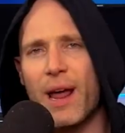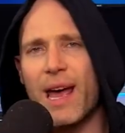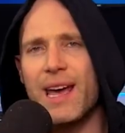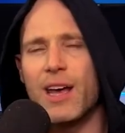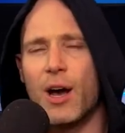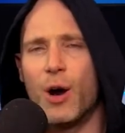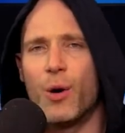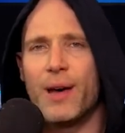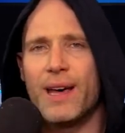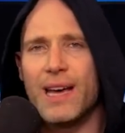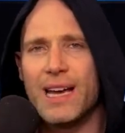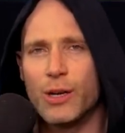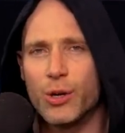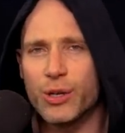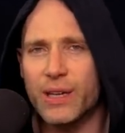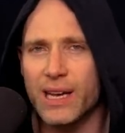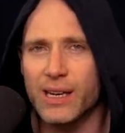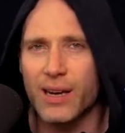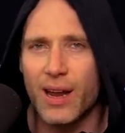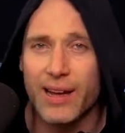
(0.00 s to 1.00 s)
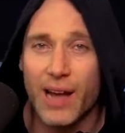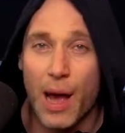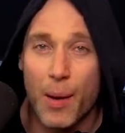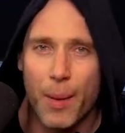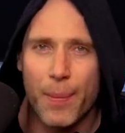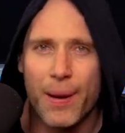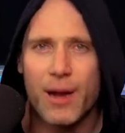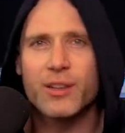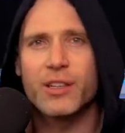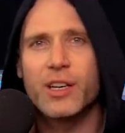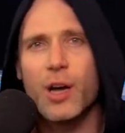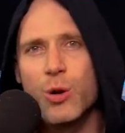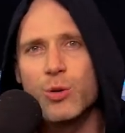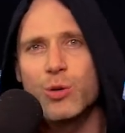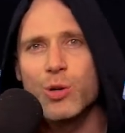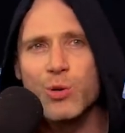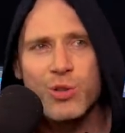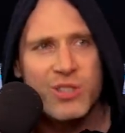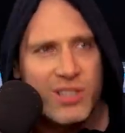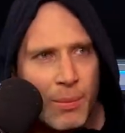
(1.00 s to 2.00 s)
a-hole here, looking like I'm about to go
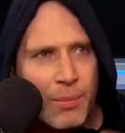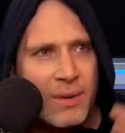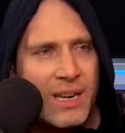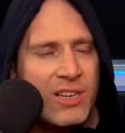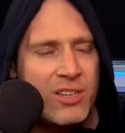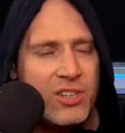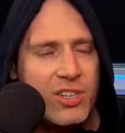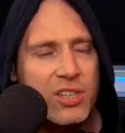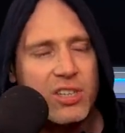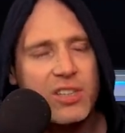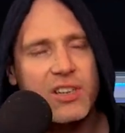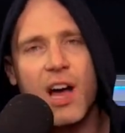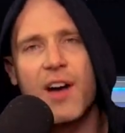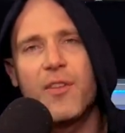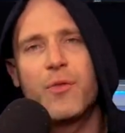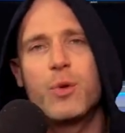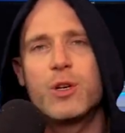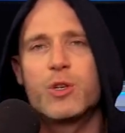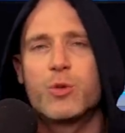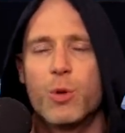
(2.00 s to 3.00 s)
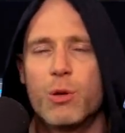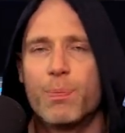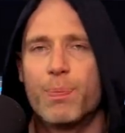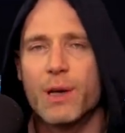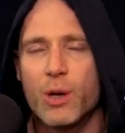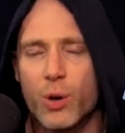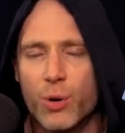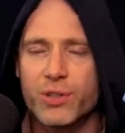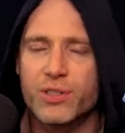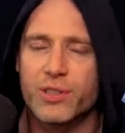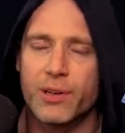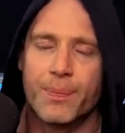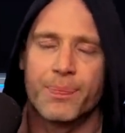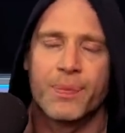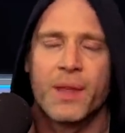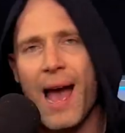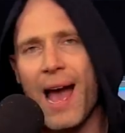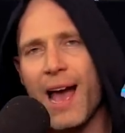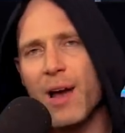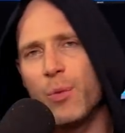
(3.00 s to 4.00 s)
do some ninja stuff, which would be awesome.
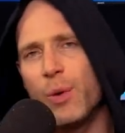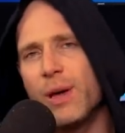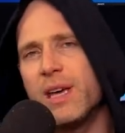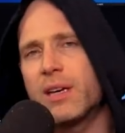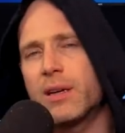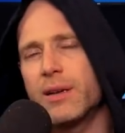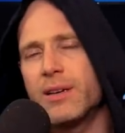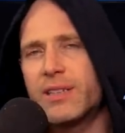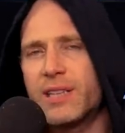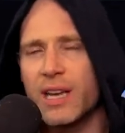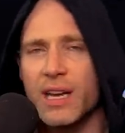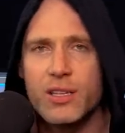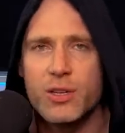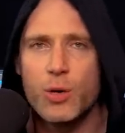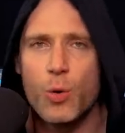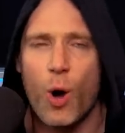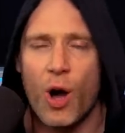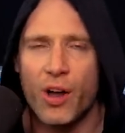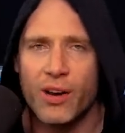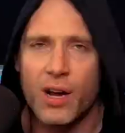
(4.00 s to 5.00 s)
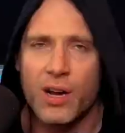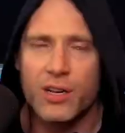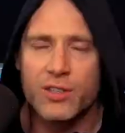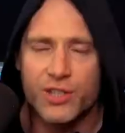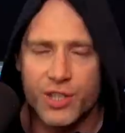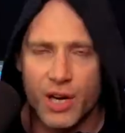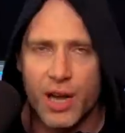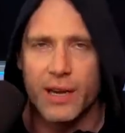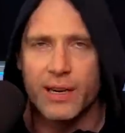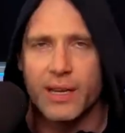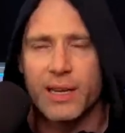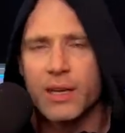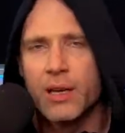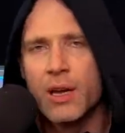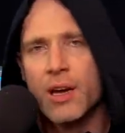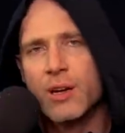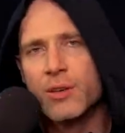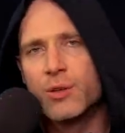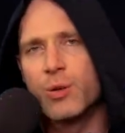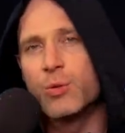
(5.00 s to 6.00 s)
And we continue on our journey
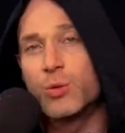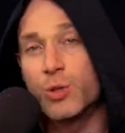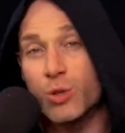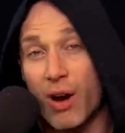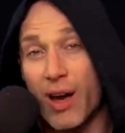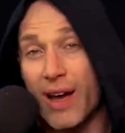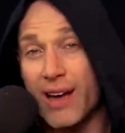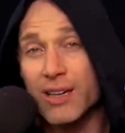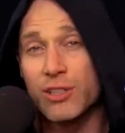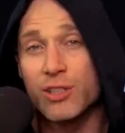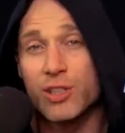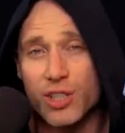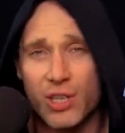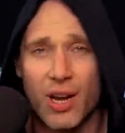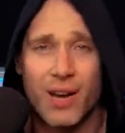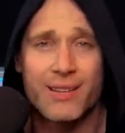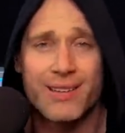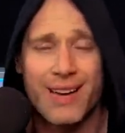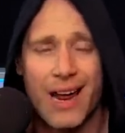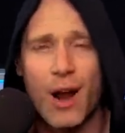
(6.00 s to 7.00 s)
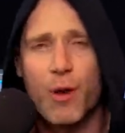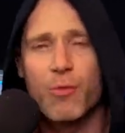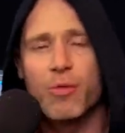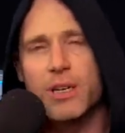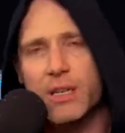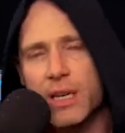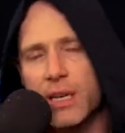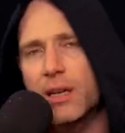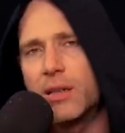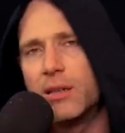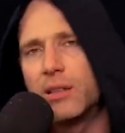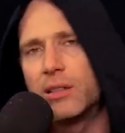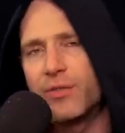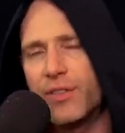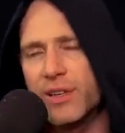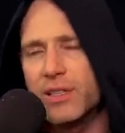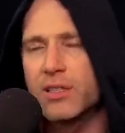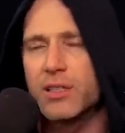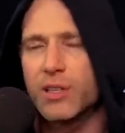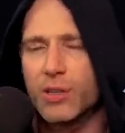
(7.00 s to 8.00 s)
to try and shut down ridiculous
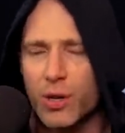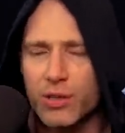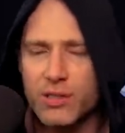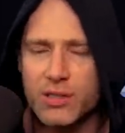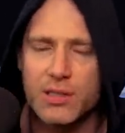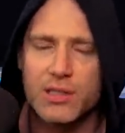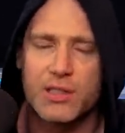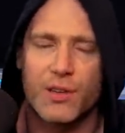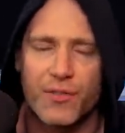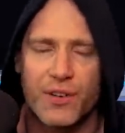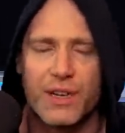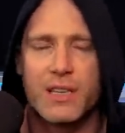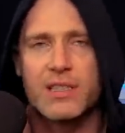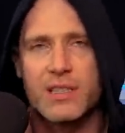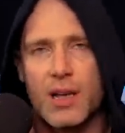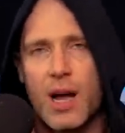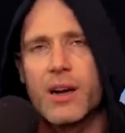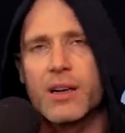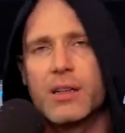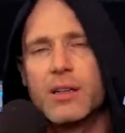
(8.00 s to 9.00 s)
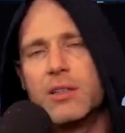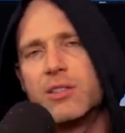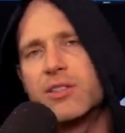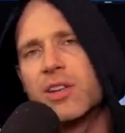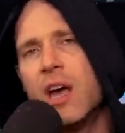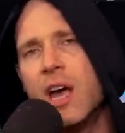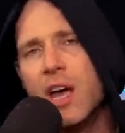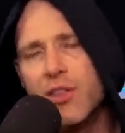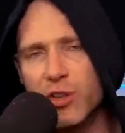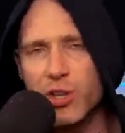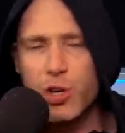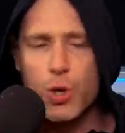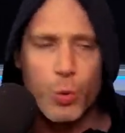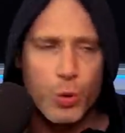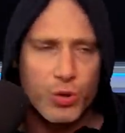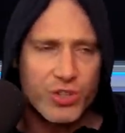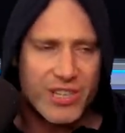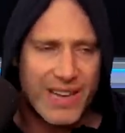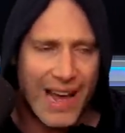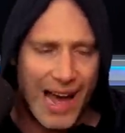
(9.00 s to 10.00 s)
fits and nonsense and fitness articles that you will
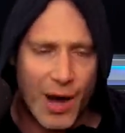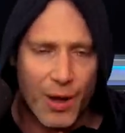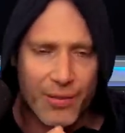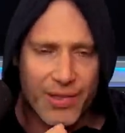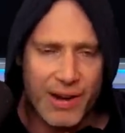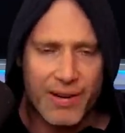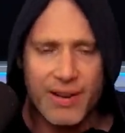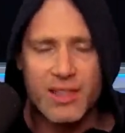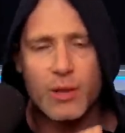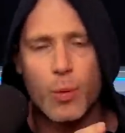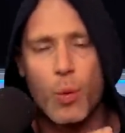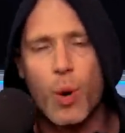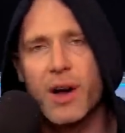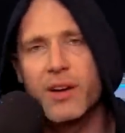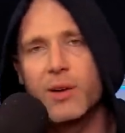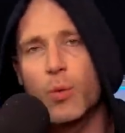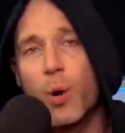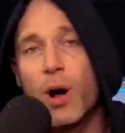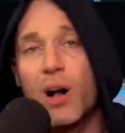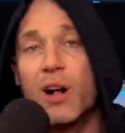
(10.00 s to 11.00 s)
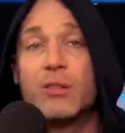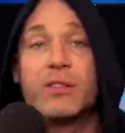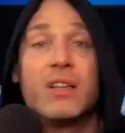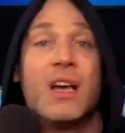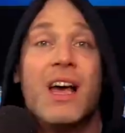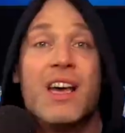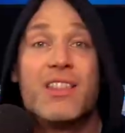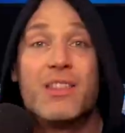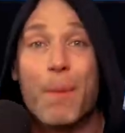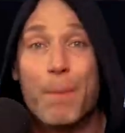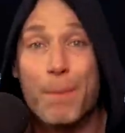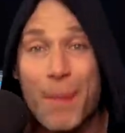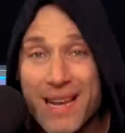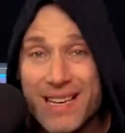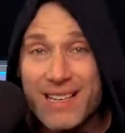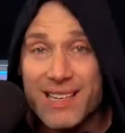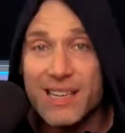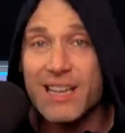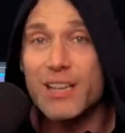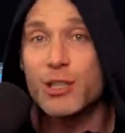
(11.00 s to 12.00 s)
see out there in the wider world that
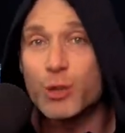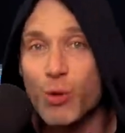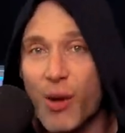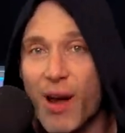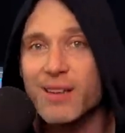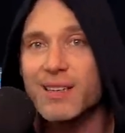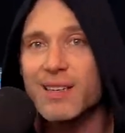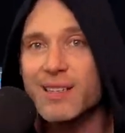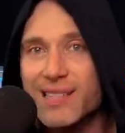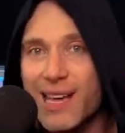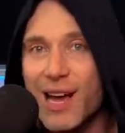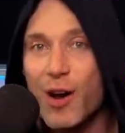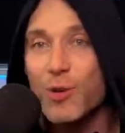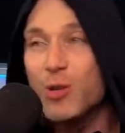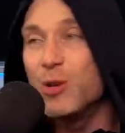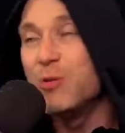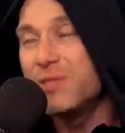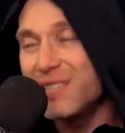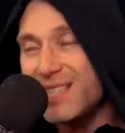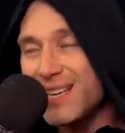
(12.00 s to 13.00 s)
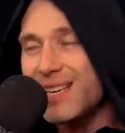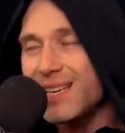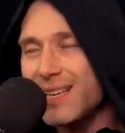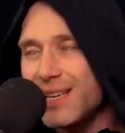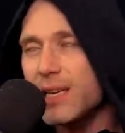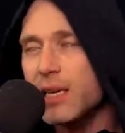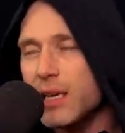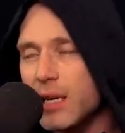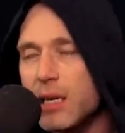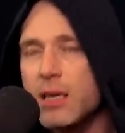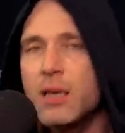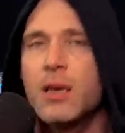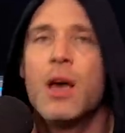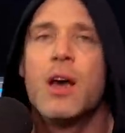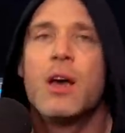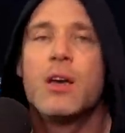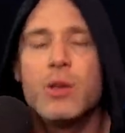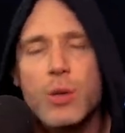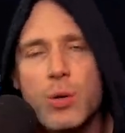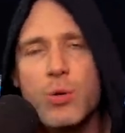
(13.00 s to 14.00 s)
basically are trying to tell you, tee-hee-hee,
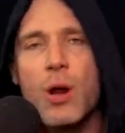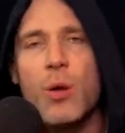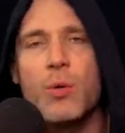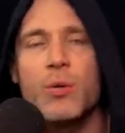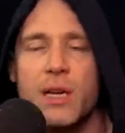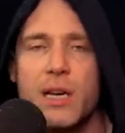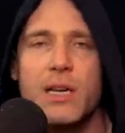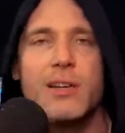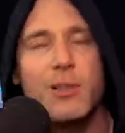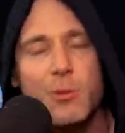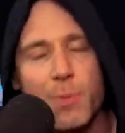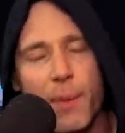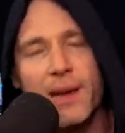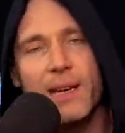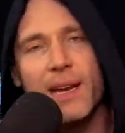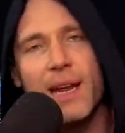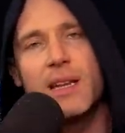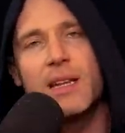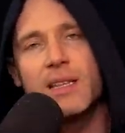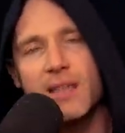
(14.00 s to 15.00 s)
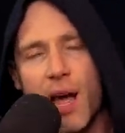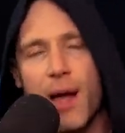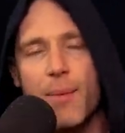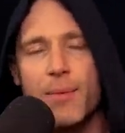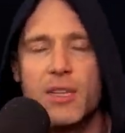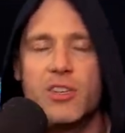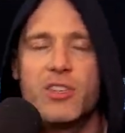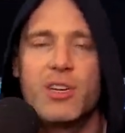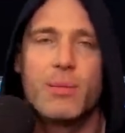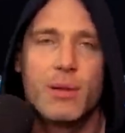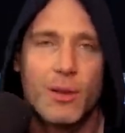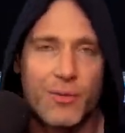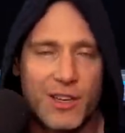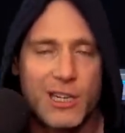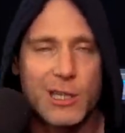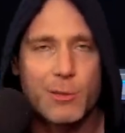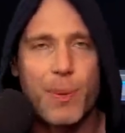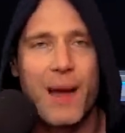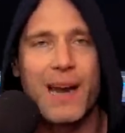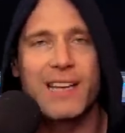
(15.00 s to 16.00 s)
you don't need to spend any time in the gym in the
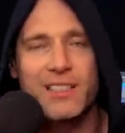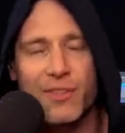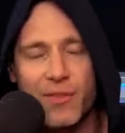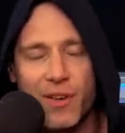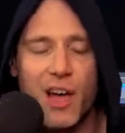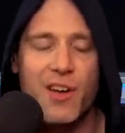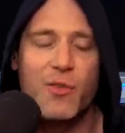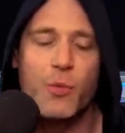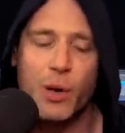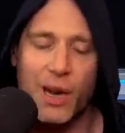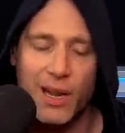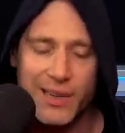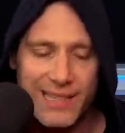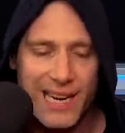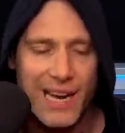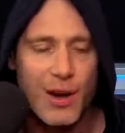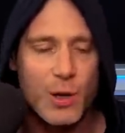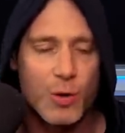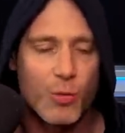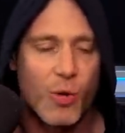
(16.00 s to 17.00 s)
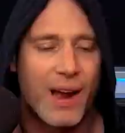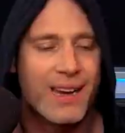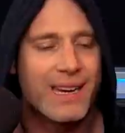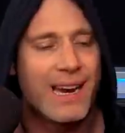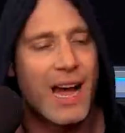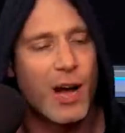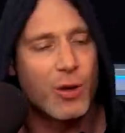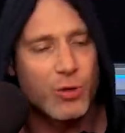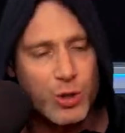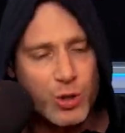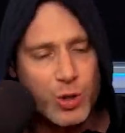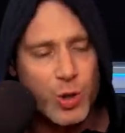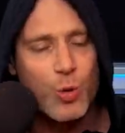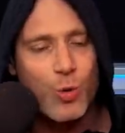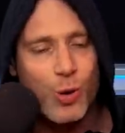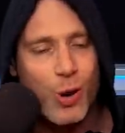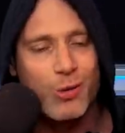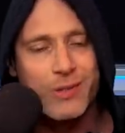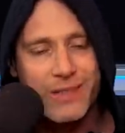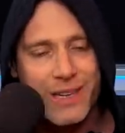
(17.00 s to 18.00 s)
fitness palace of love. Well, I tell you right now, the too
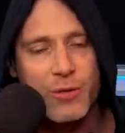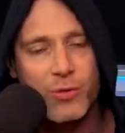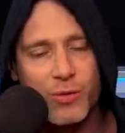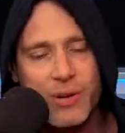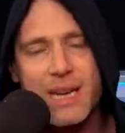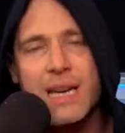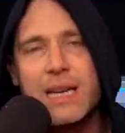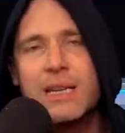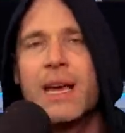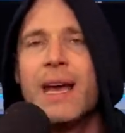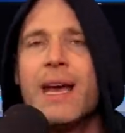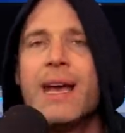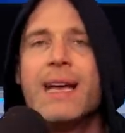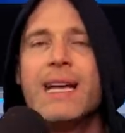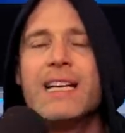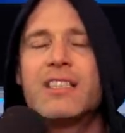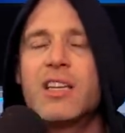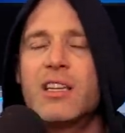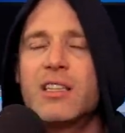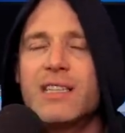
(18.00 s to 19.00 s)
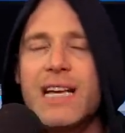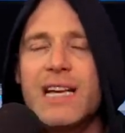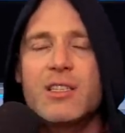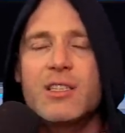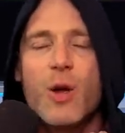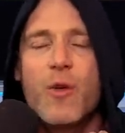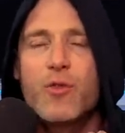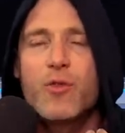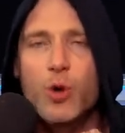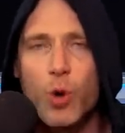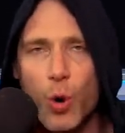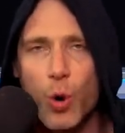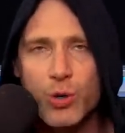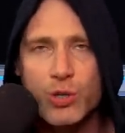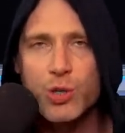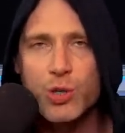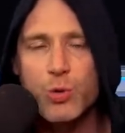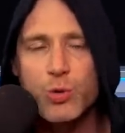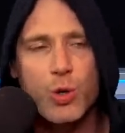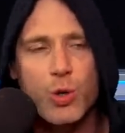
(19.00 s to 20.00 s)
long didn't read is that, yes, of
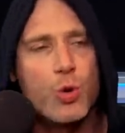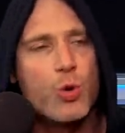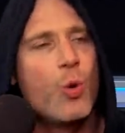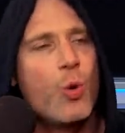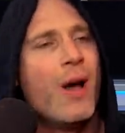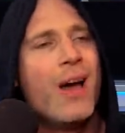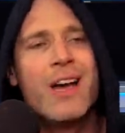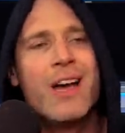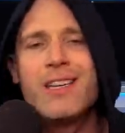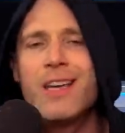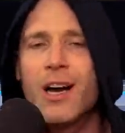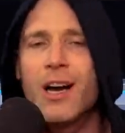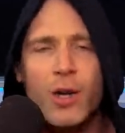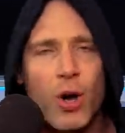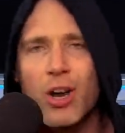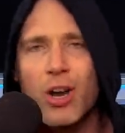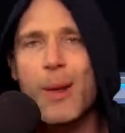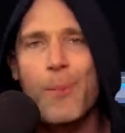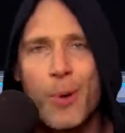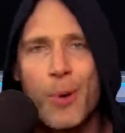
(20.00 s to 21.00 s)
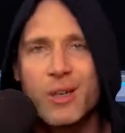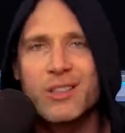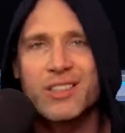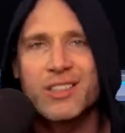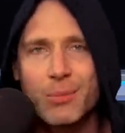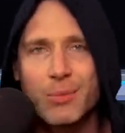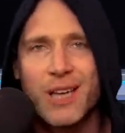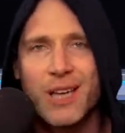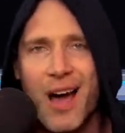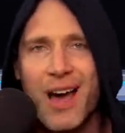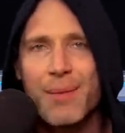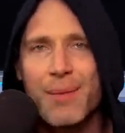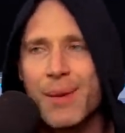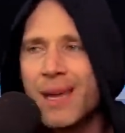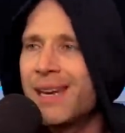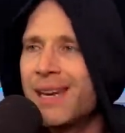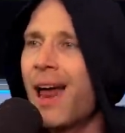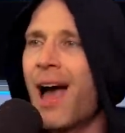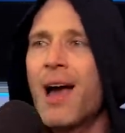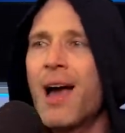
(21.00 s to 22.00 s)
course you do. You gotta put some time
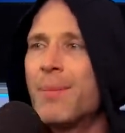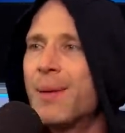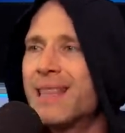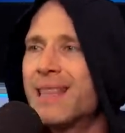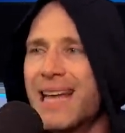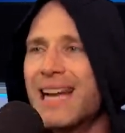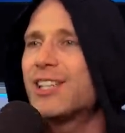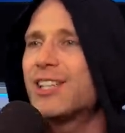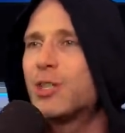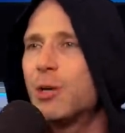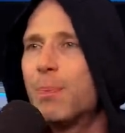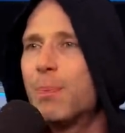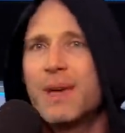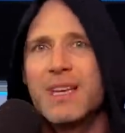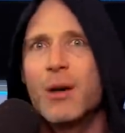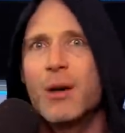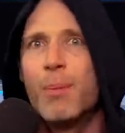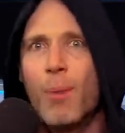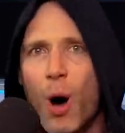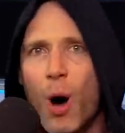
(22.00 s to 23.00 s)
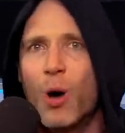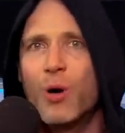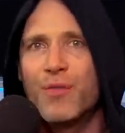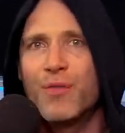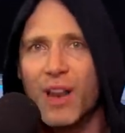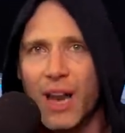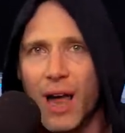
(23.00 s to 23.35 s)
in. I mean, that should be your motto for